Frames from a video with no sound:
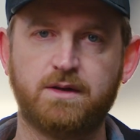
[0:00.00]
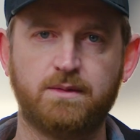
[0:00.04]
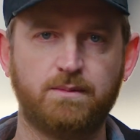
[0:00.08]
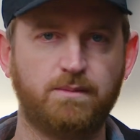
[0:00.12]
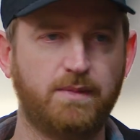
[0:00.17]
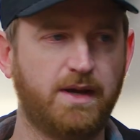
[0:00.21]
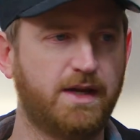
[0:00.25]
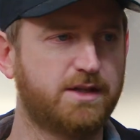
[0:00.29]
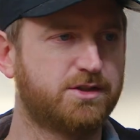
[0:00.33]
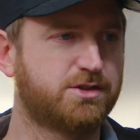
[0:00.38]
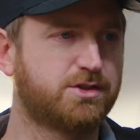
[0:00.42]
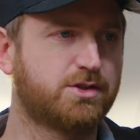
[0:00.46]

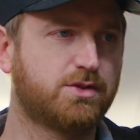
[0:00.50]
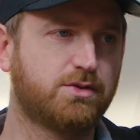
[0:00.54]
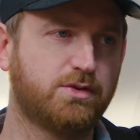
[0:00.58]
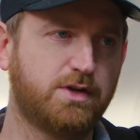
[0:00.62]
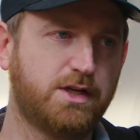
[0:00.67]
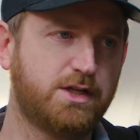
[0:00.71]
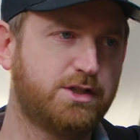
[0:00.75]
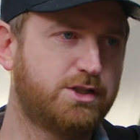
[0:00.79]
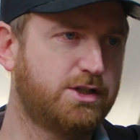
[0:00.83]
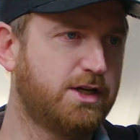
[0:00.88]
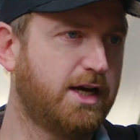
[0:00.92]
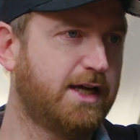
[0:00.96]
Man,
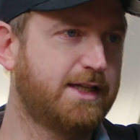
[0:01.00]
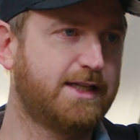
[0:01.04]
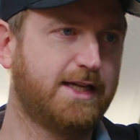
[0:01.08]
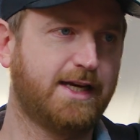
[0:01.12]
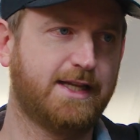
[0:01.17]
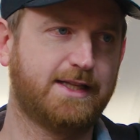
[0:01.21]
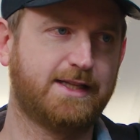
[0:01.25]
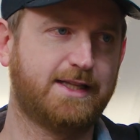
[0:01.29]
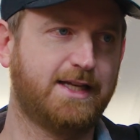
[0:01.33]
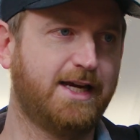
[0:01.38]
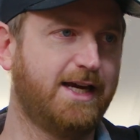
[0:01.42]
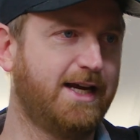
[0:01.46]
screenshot
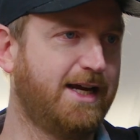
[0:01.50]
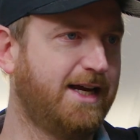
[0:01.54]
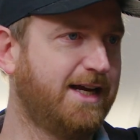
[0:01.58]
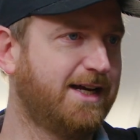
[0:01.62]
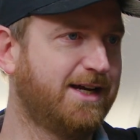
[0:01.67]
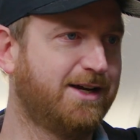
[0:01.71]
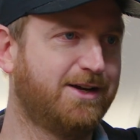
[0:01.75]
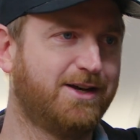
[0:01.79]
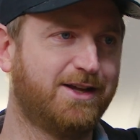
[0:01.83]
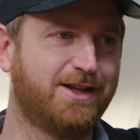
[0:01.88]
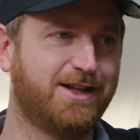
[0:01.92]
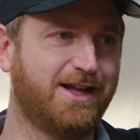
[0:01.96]
that
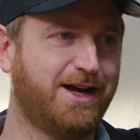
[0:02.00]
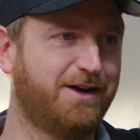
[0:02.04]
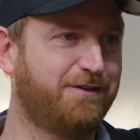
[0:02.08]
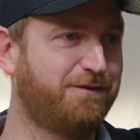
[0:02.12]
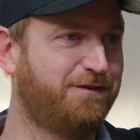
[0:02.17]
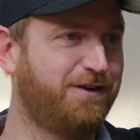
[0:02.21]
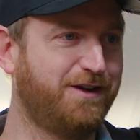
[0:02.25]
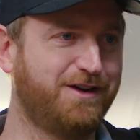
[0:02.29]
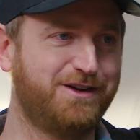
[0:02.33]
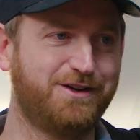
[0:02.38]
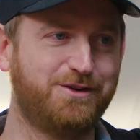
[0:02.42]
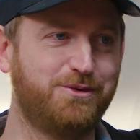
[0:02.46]
thing. Like
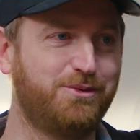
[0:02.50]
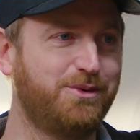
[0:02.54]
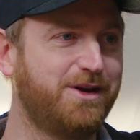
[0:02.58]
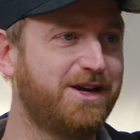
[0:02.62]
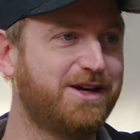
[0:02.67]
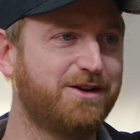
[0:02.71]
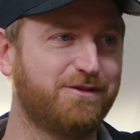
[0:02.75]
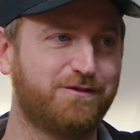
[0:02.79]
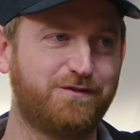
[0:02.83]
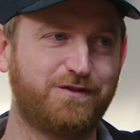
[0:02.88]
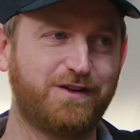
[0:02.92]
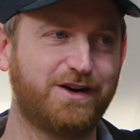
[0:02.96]
we
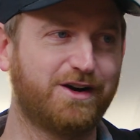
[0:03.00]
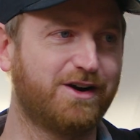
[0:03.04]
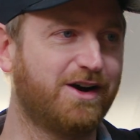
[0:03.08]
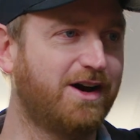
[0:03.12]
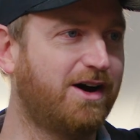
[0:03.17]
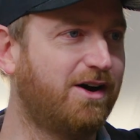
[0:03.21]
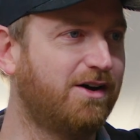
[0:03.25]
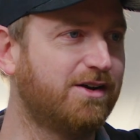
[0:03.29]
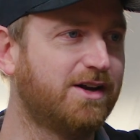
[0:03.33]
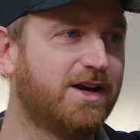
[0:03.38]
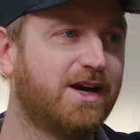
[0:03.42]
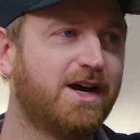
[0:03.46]
can figure
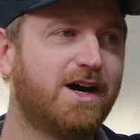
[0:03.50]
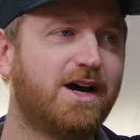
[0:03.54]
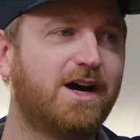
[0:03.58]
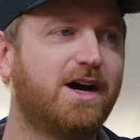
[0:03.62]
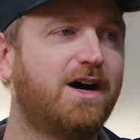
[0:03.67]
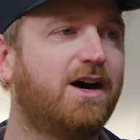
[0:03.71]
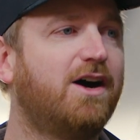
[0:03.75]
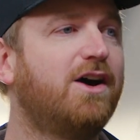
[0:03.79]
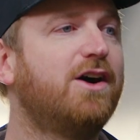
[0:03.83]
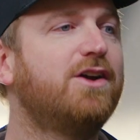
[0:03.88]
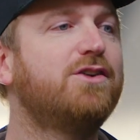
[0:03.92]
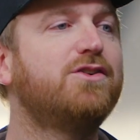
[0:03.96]
out
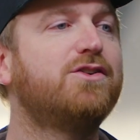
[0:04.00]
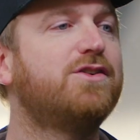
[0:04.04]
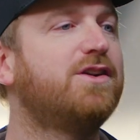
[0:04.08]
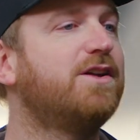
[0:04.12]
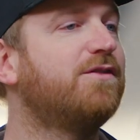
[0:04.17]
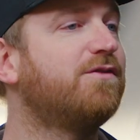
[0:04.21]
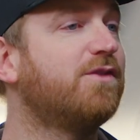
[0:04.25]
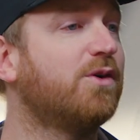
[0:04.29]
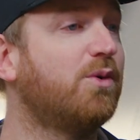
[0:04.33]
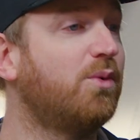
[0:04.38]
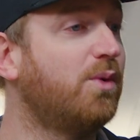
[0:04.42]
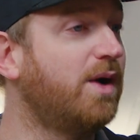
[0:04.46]
100
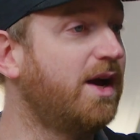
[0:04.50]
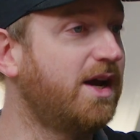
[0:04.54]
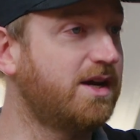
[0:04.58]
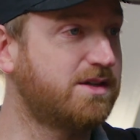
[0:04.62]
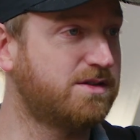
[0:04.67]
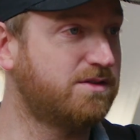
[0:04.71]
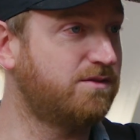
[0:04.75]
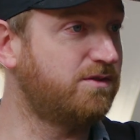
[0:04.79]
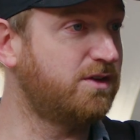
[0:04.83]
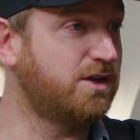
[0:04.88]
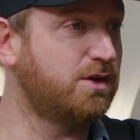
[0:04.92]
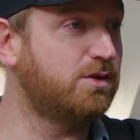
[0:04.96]
different
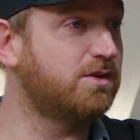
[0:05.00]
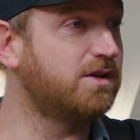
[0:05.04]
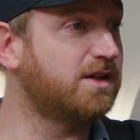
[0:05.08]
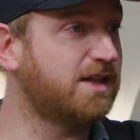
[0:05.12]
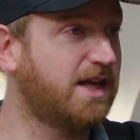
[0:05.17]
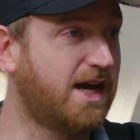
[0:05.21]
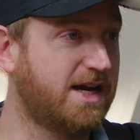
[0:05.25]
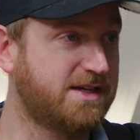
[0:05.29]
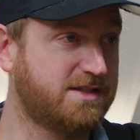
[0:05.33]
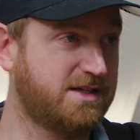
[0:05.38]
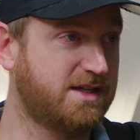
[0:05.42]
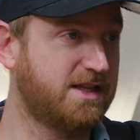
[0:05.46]
ways of
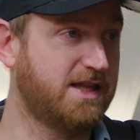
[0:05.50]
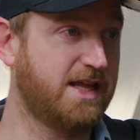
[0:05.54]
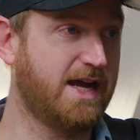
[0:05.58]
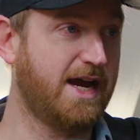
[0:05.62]
utilizing